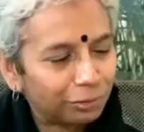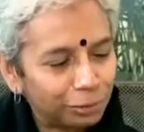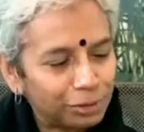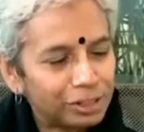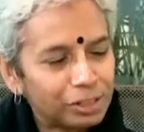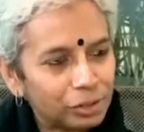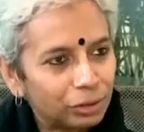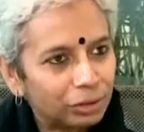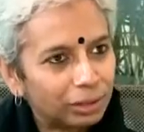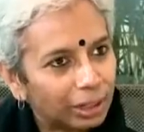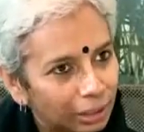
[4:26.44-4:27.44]
focus
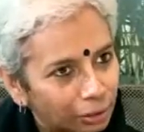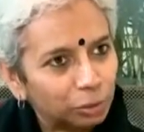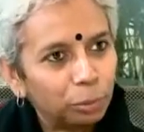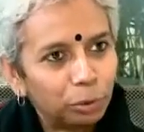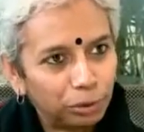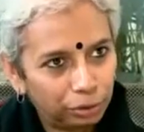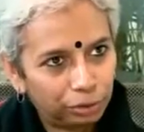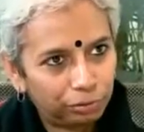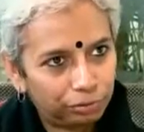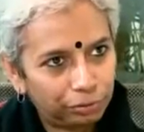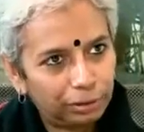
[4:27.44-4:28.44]
right on the border
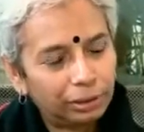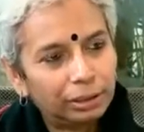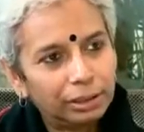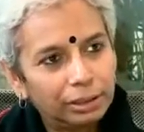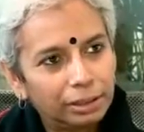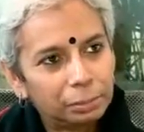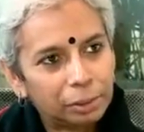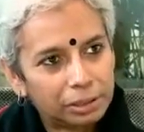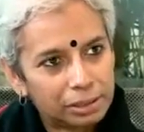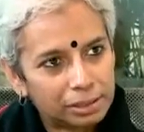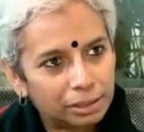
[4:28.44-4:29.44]
of India and
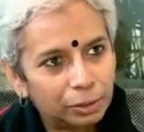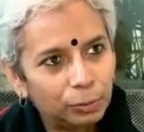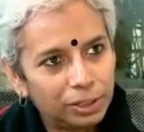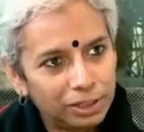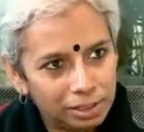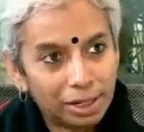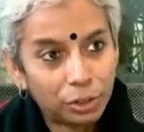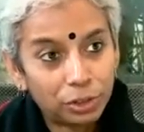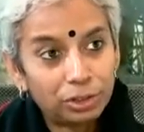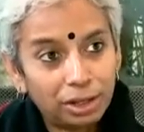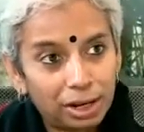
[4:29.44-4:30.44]
Pakistan, the villages,
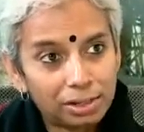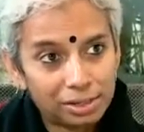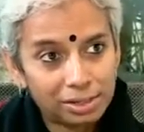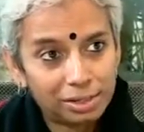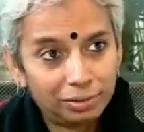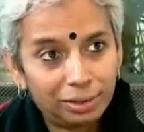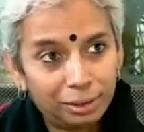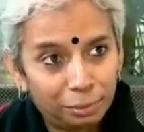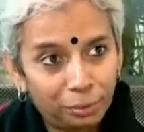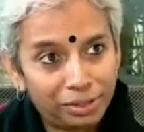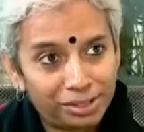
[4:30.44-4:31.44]
actually the last
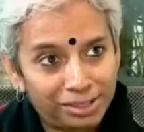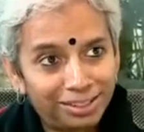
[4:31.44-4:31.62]
civilian points.